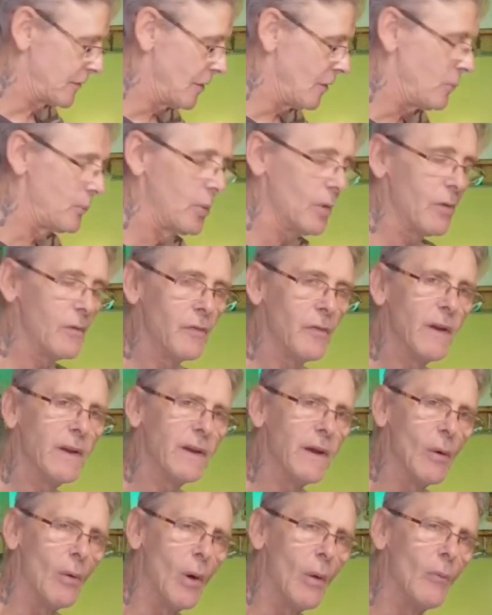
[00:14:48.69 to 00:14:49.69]
I'll put a
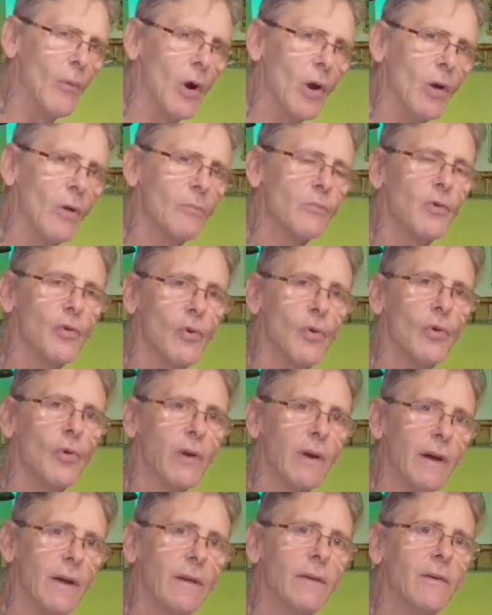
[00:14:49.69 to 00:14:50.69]
video on while I'm
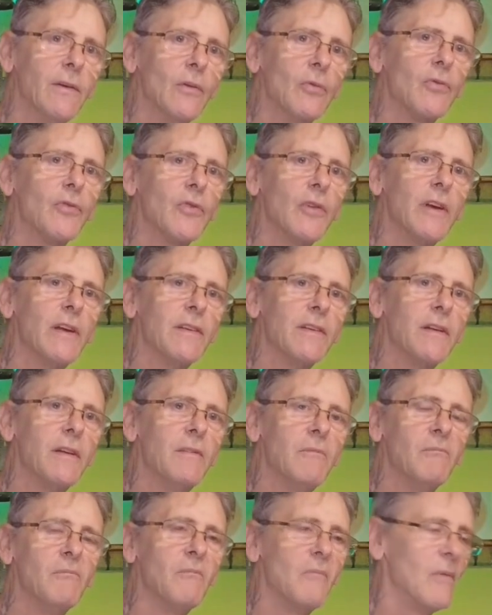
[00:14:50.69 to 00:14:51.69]
talking. You'll see it
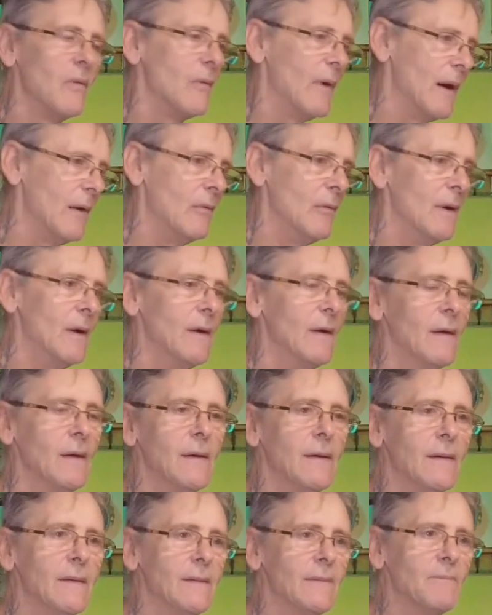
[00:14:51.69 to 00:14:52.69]
in, well,
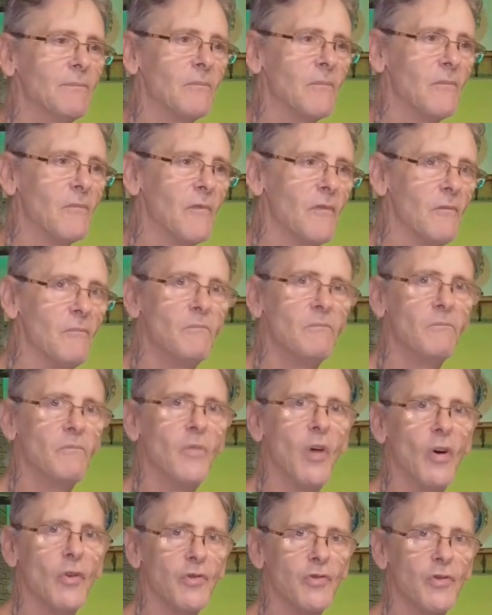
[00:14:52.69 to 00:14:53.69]

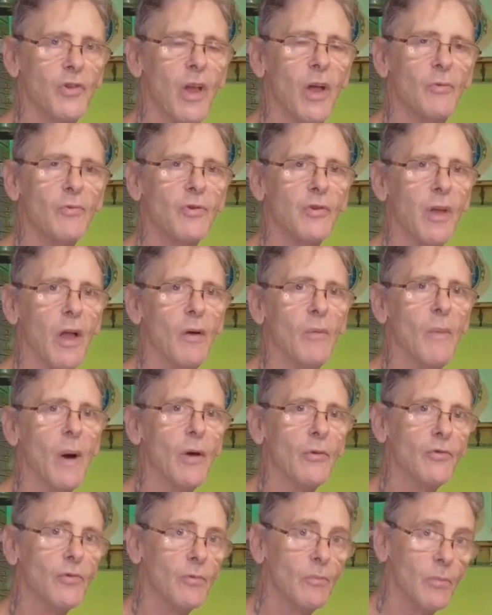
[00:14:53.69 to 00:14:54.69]
not slow
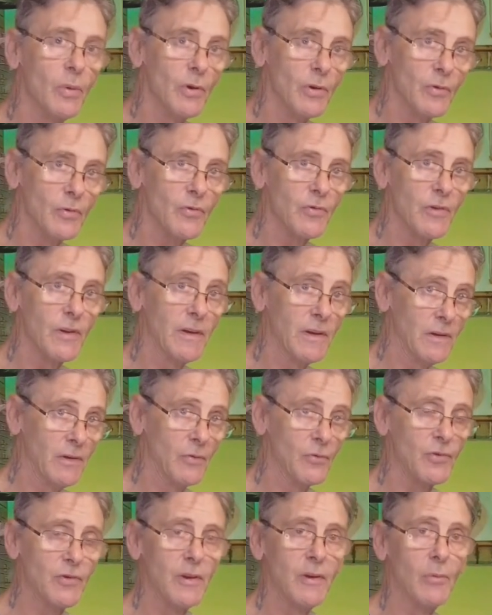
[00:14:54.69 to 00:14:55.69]
motion, but you'll see
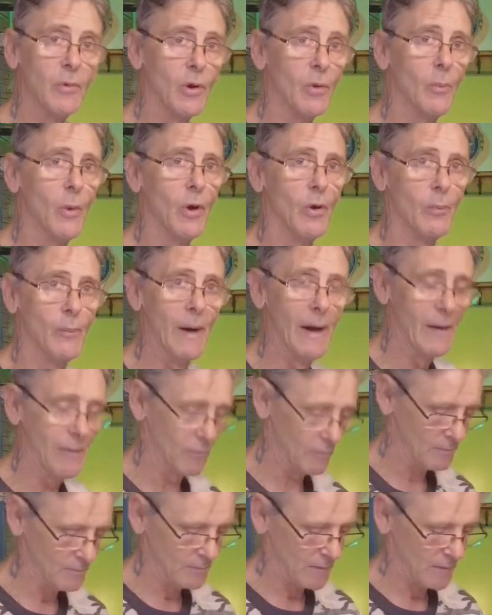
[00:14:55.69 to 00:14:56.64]
what I'm on about.